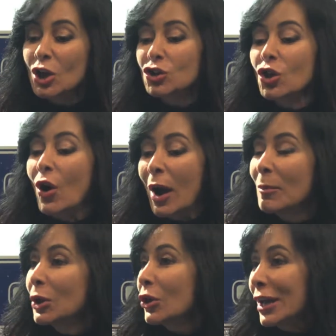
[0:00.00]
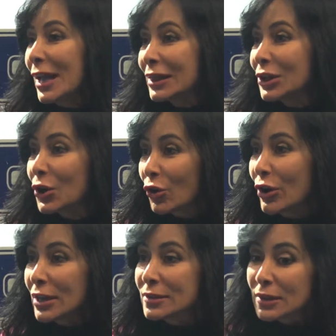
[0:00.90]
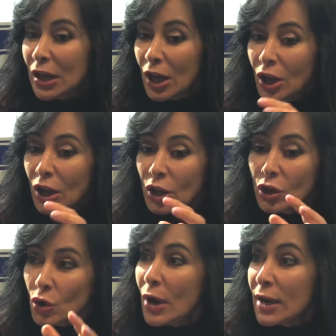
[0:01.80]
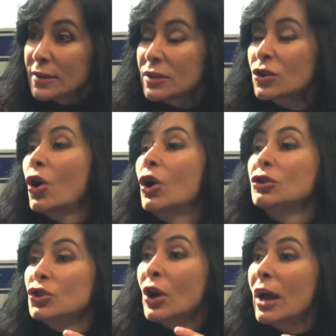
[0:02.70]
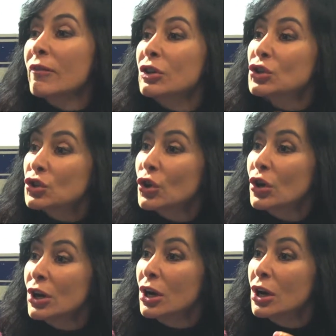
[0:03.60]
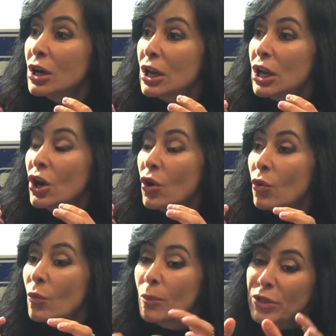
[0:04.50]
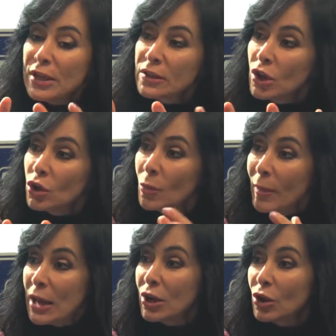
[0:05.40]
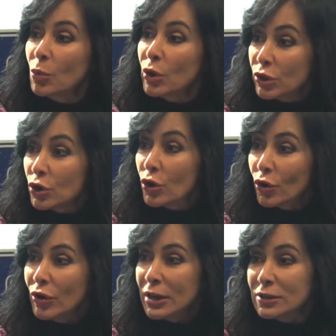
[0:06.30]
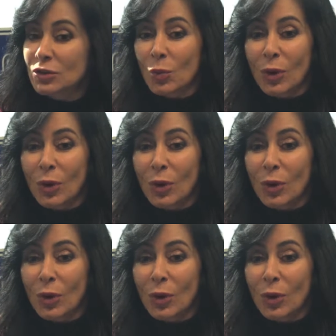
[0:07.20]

So I'm looking at the greens. Yeah. You guys, as a culture, have a certain things that you make with your greens. Right.